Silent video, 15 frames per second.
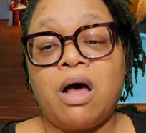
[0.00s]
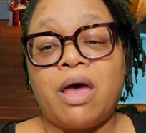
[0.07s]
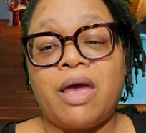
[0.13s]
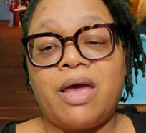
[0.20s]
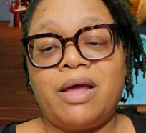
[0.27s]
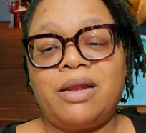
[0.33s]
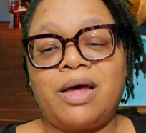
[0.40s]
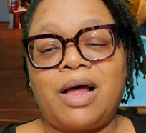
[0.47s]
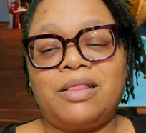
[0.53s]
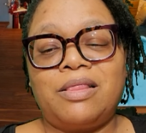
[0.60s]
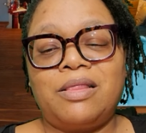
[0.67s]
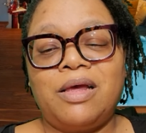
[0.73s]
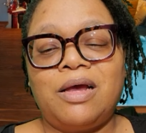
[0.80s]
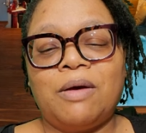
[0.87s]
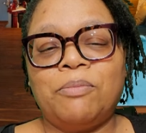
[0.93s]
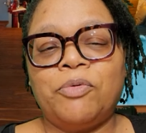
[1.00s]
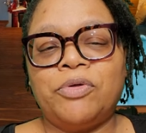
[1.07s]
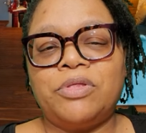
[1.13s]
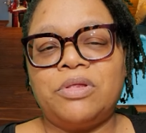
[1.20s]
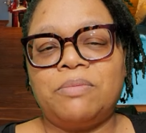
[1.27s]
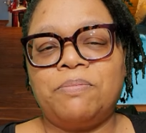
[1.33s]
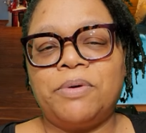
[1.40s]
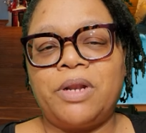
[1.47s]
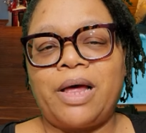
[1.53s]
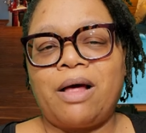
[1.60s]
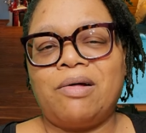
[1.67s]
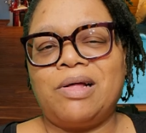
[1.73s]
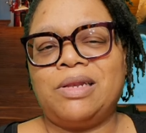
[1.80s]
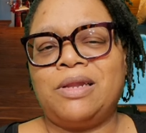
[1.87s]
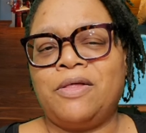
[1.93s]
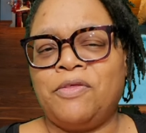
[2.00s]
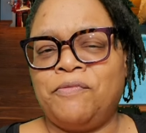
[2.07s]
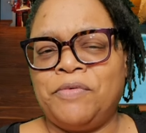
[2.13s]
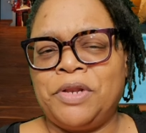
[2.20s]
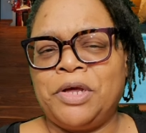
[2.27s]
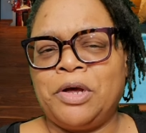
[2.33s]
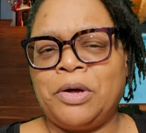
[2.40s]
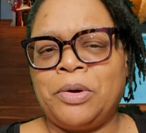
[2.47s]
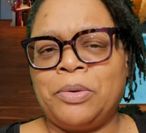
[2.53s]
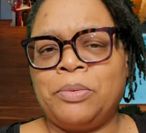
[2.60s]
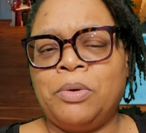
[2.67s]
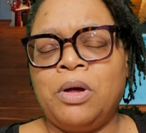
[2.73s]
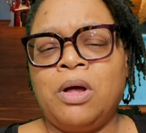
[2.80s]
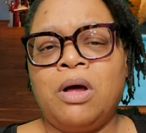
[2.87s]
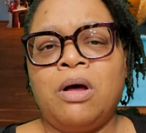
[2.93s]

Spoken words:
And I think I'm going to put out another video